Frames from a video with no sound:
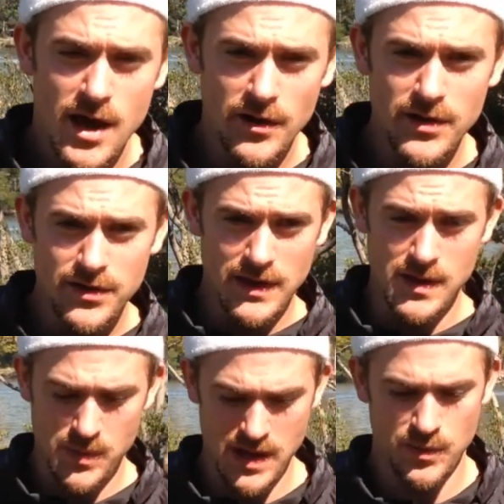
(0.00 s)
Another thing
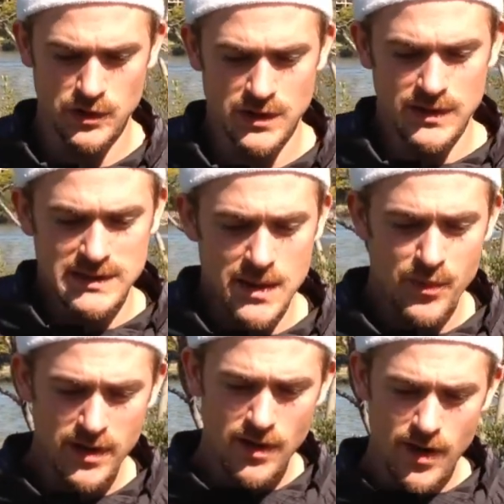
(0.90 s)
that people do is they
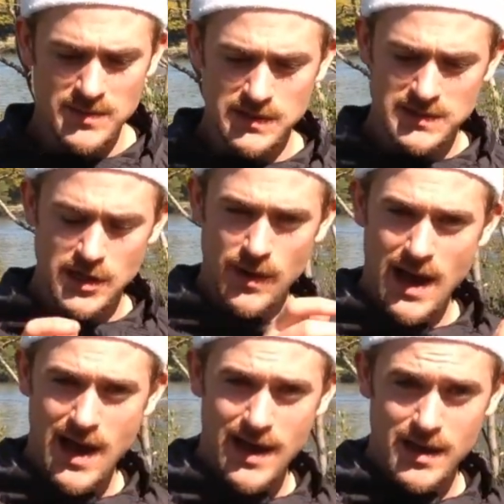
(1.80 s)
bring their arms up too
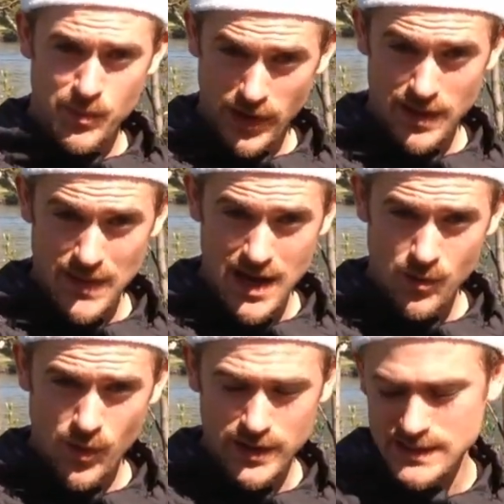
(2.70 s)
high and bring them
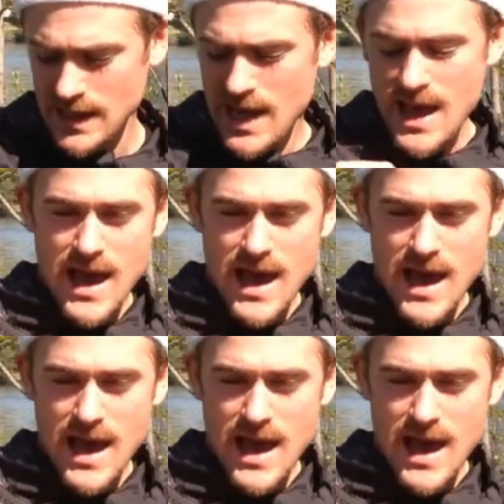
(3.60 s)
inwards,